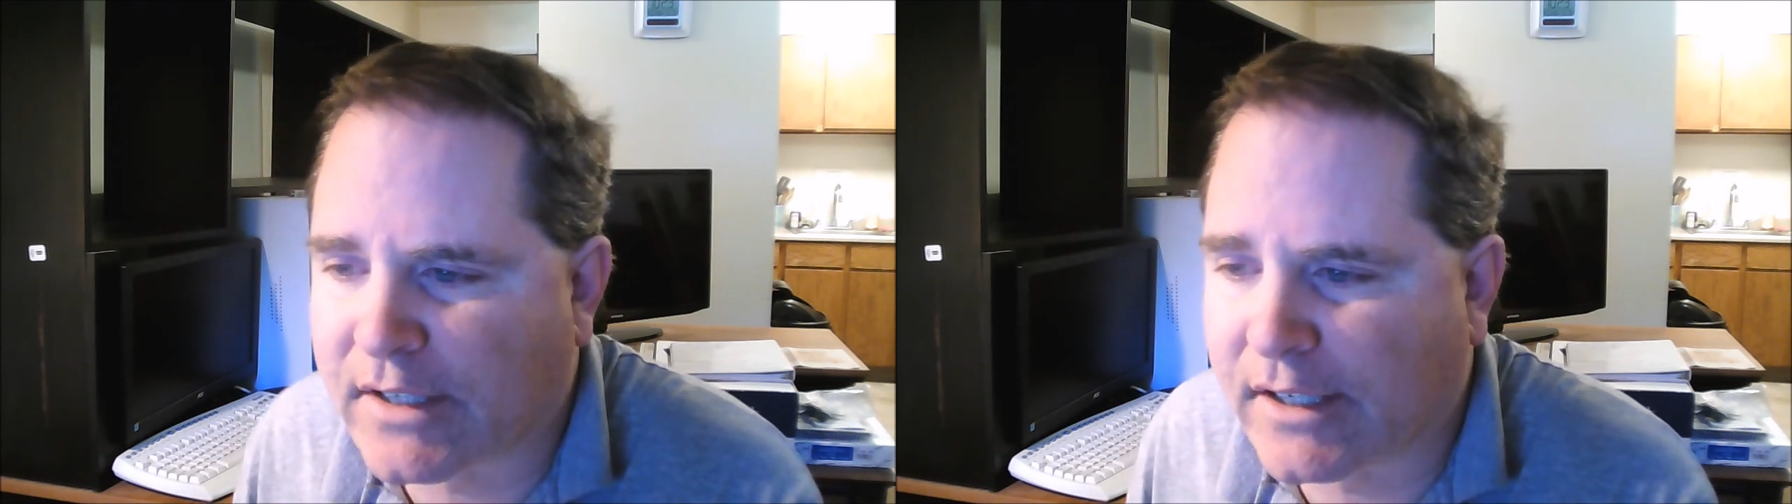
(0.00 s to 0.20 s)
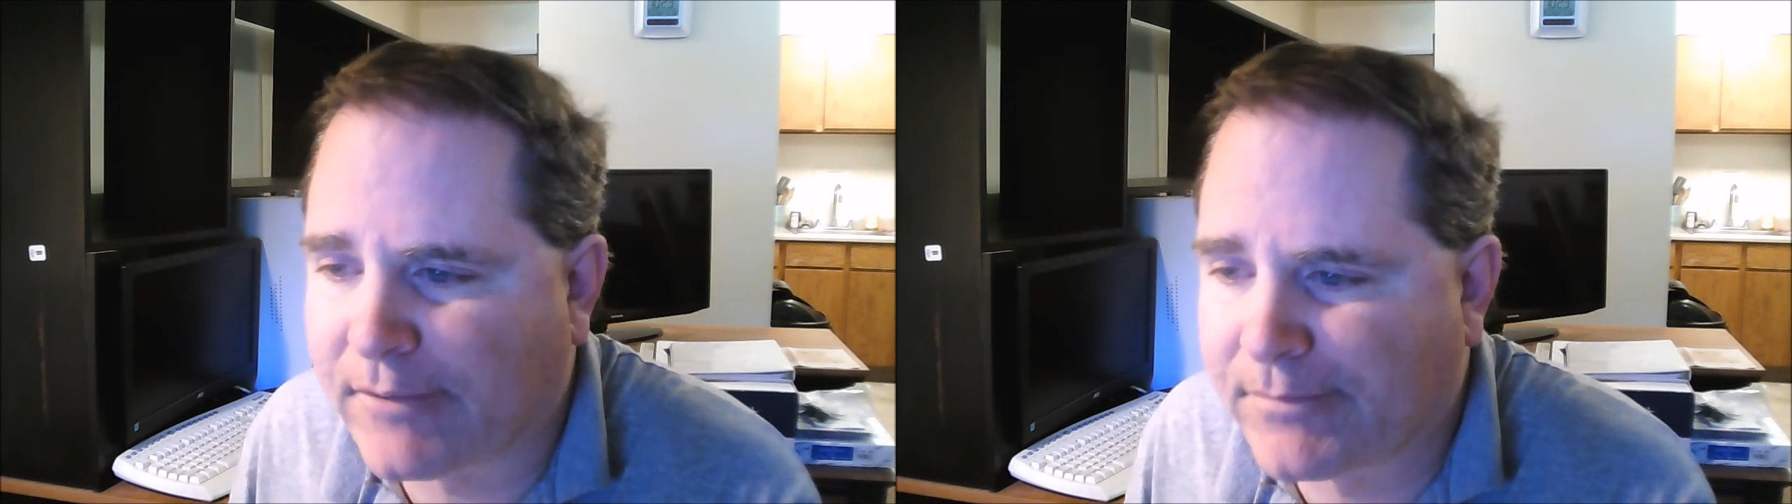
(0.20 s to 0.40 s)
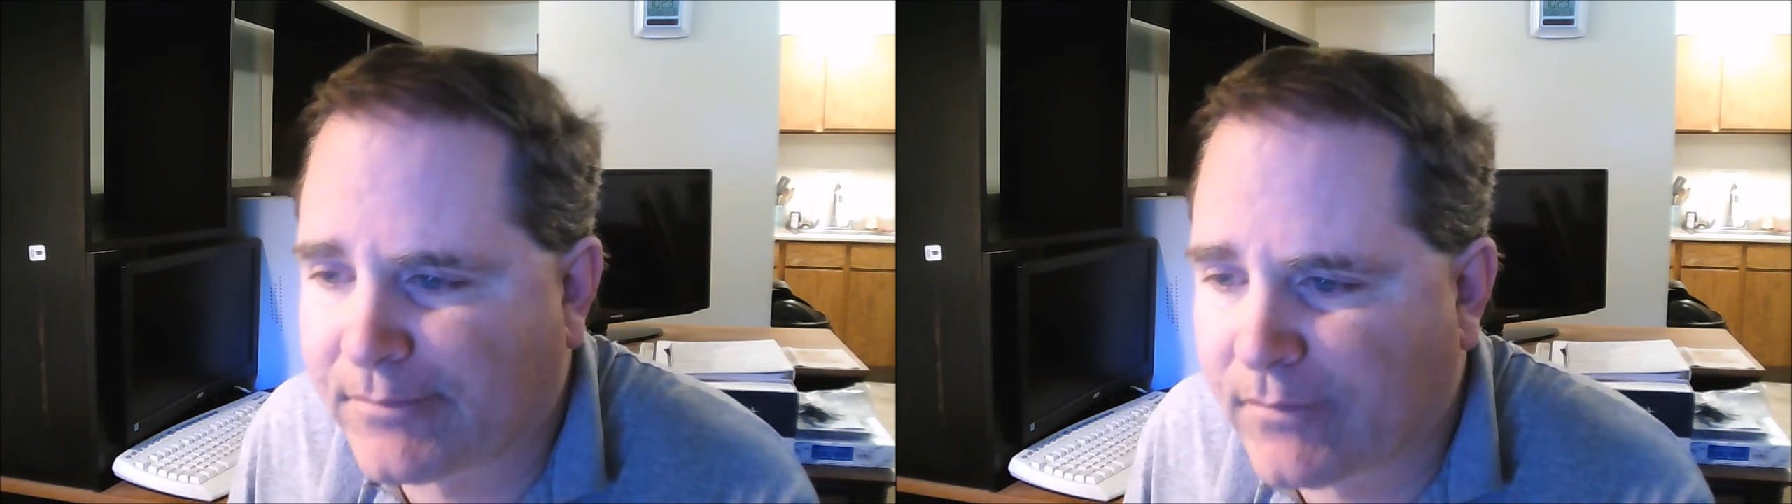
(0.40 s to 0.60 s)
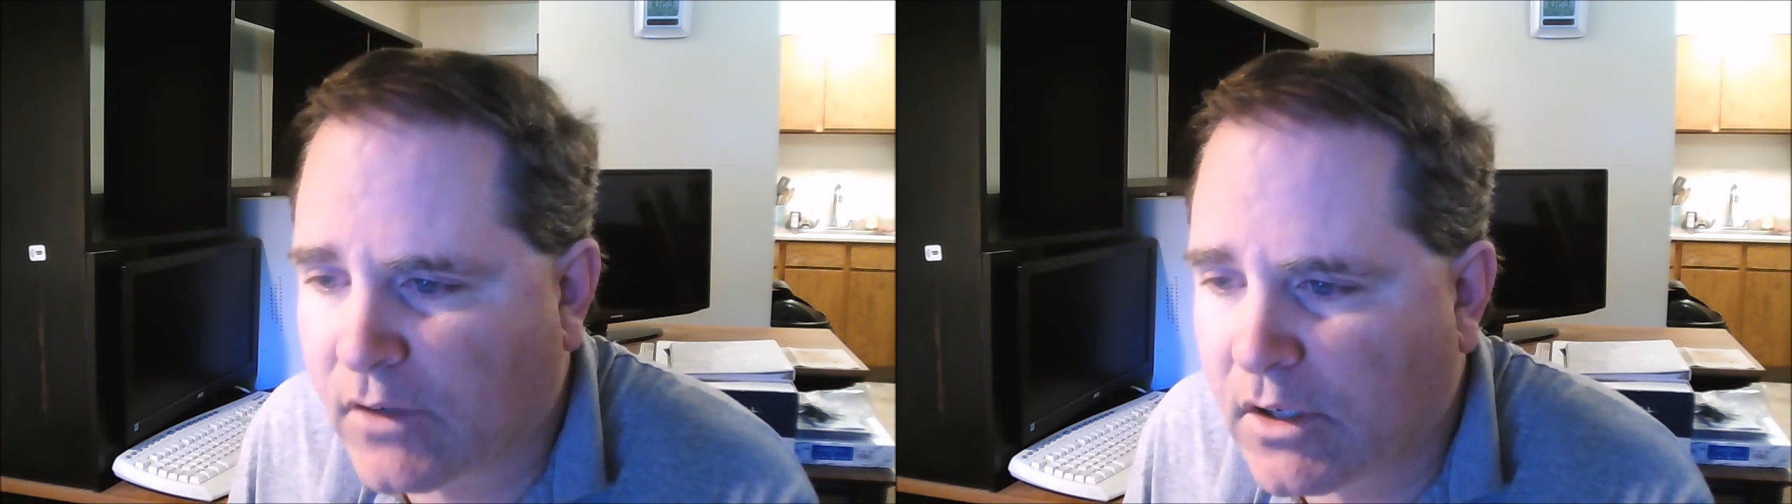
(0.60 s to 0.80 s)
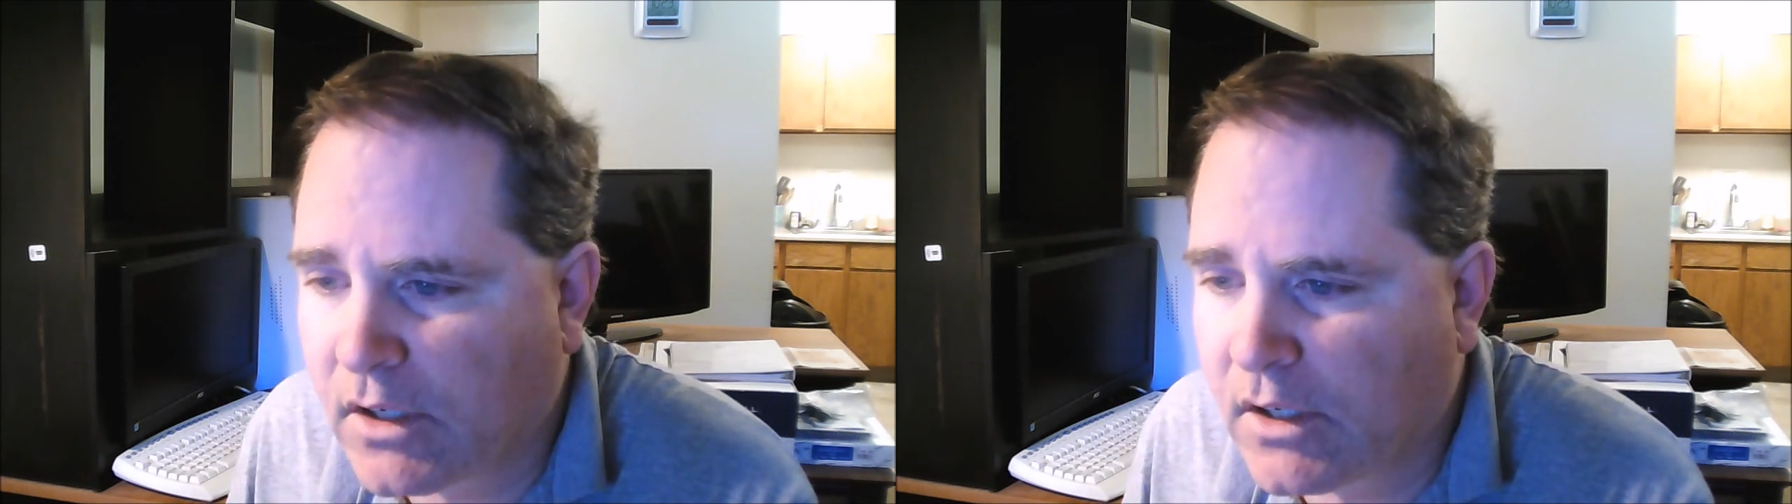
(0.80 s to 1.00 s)

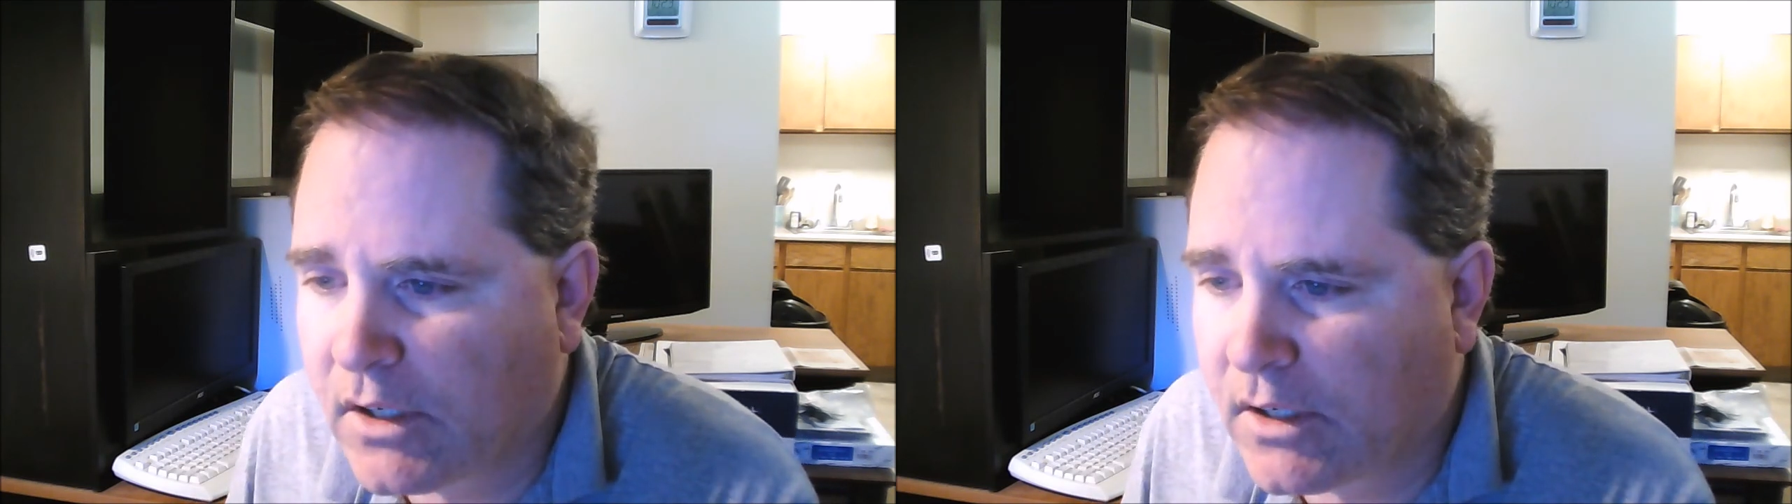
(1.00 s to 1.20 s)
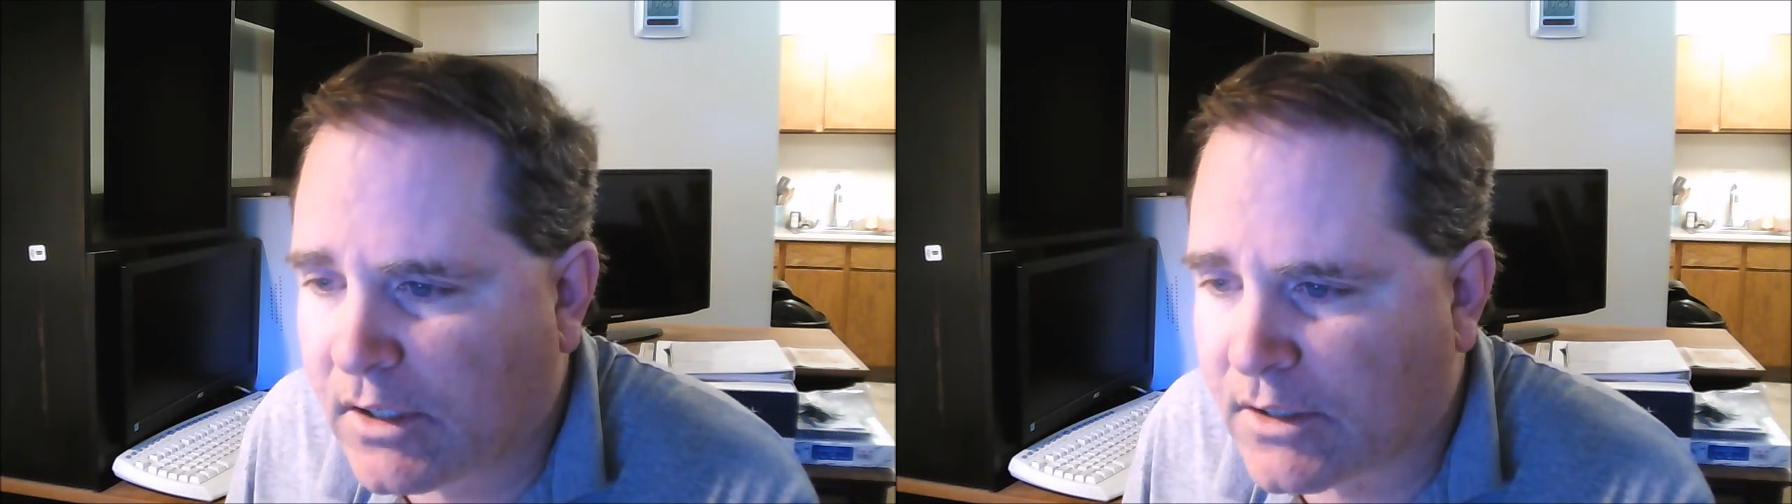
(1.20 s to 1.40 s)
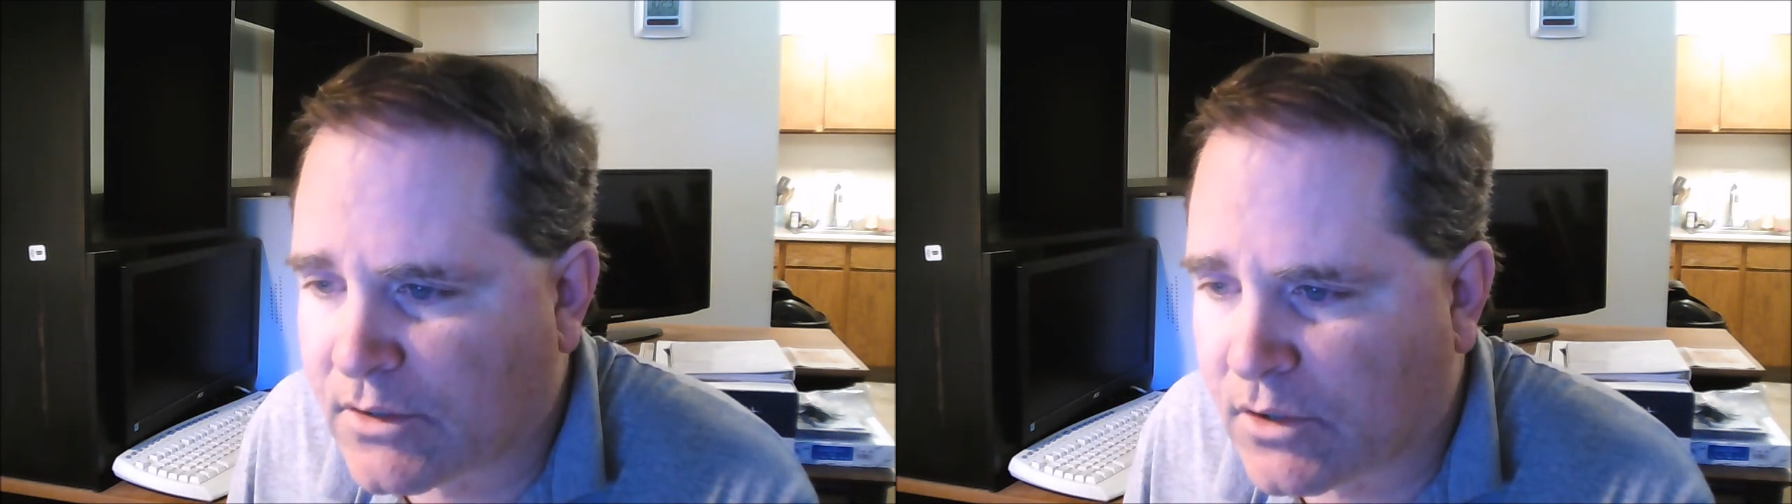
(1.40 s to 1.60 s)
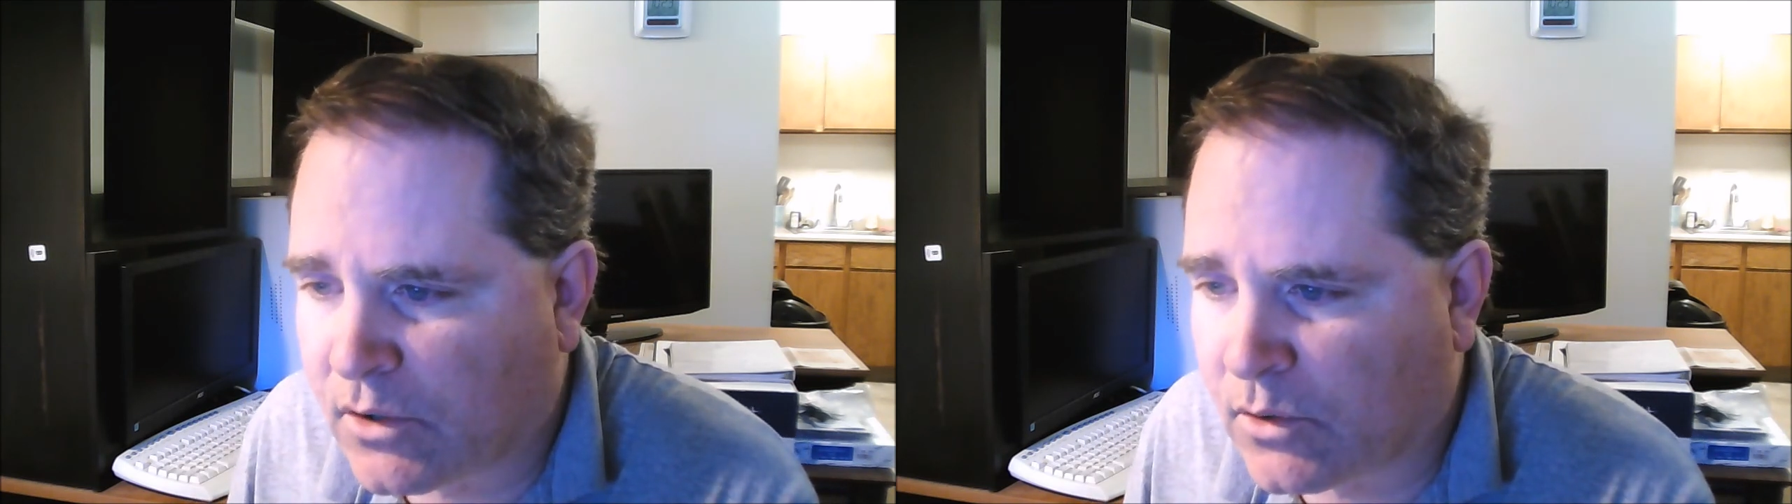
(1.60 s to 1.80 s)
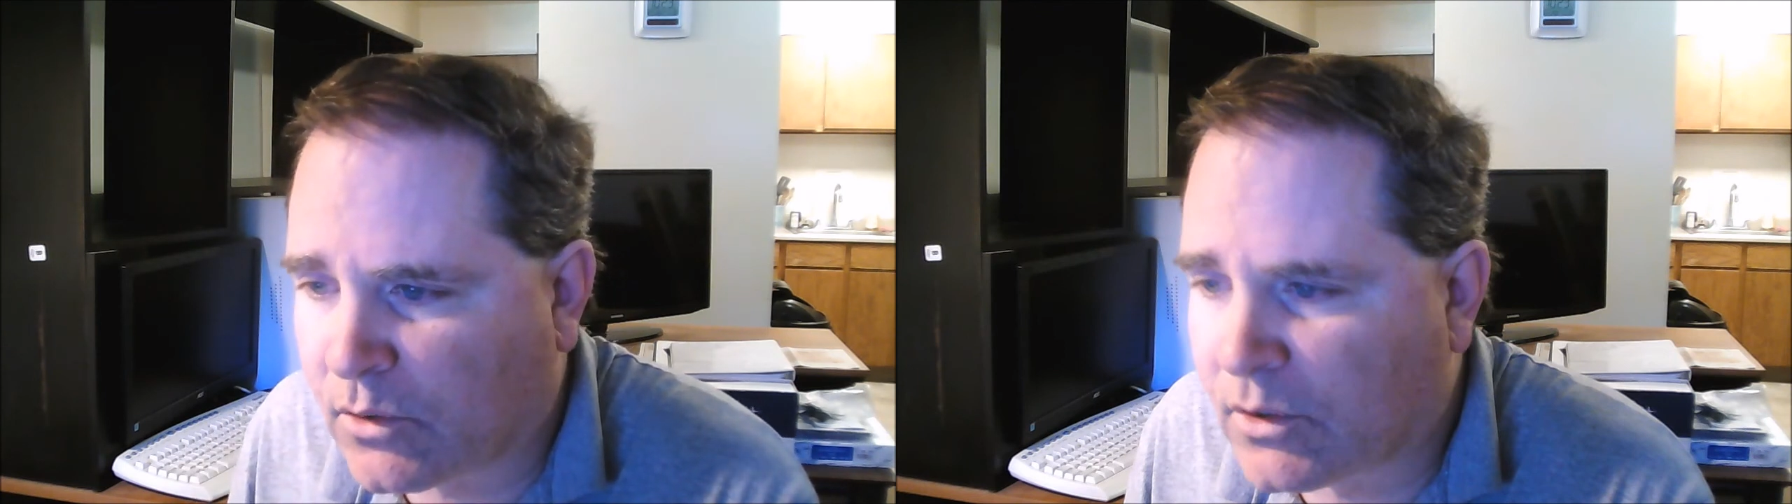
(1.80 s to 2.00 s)
And
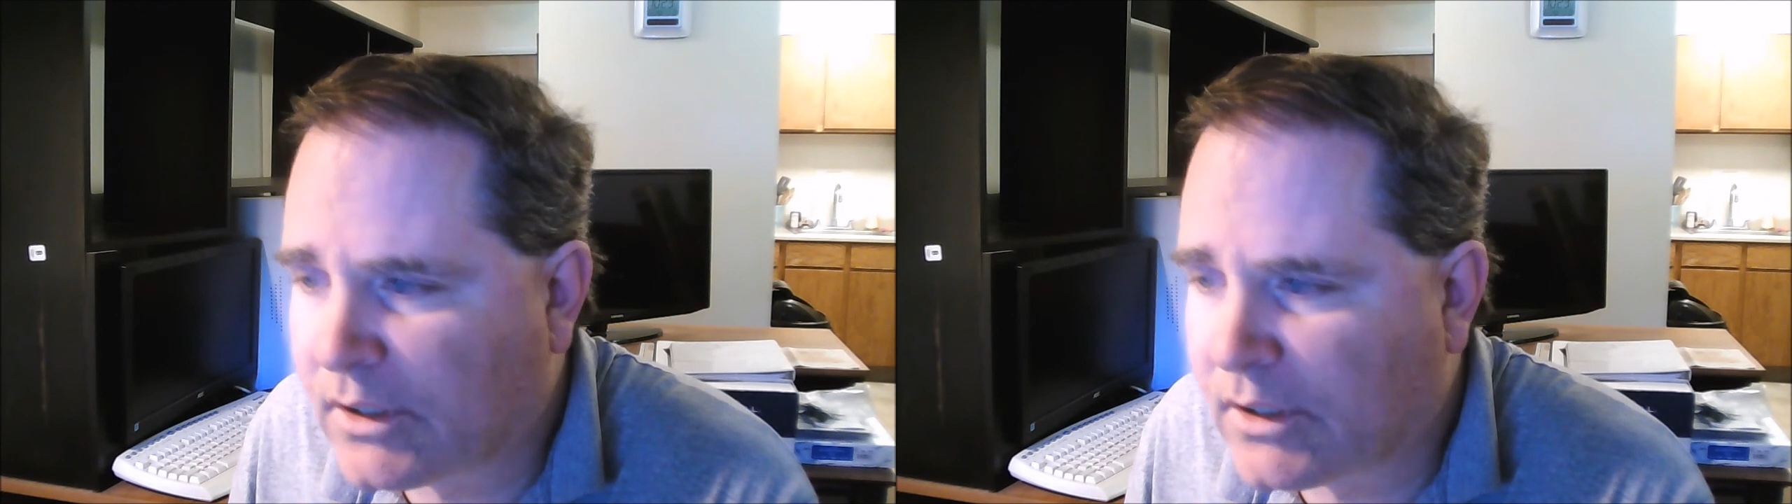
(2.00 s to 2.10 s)
so